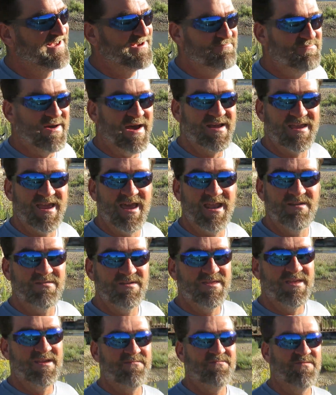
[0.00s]
about got
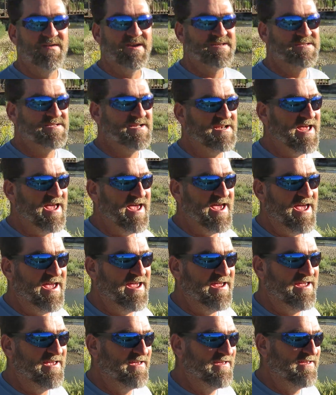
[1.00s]
everything fixed
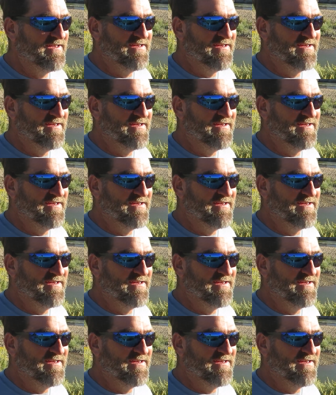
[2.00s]
today,